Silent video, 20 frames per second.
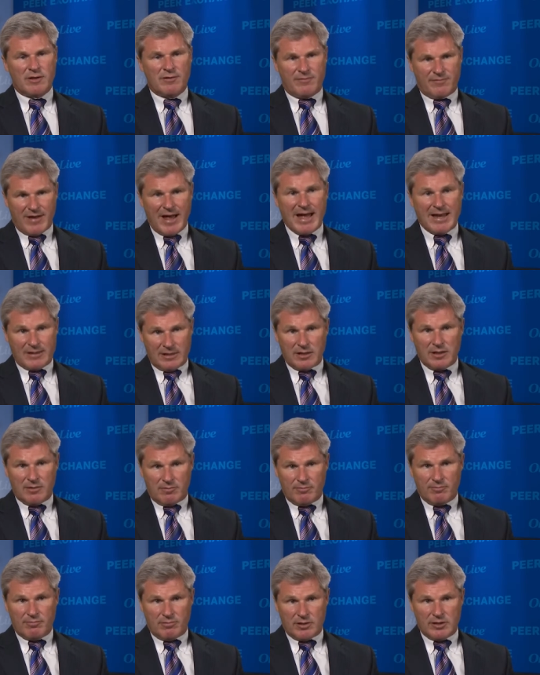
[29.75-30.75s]
Afatinib
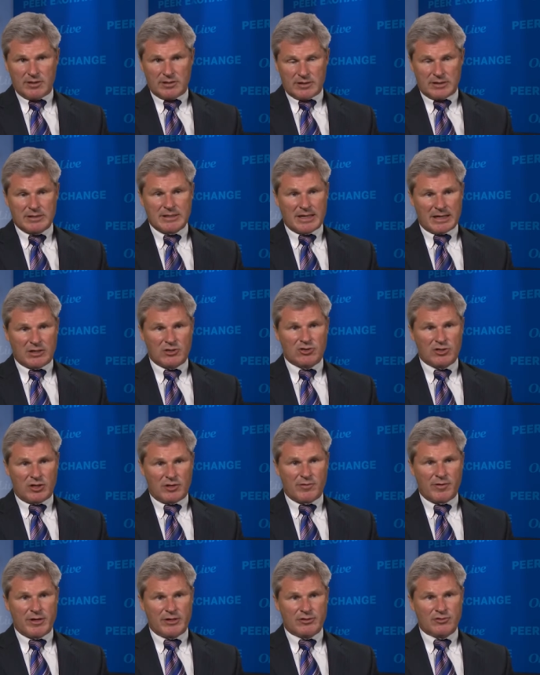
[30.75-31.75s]
is a second
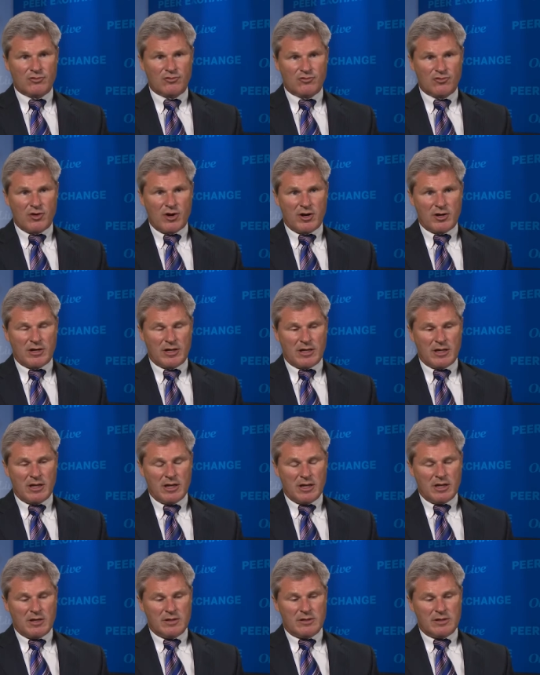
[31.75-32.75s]
generation drug, and
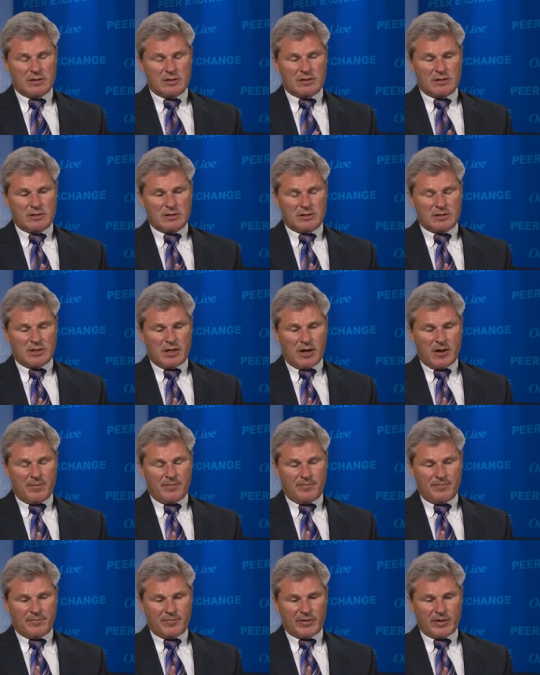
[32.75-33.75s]
this is um,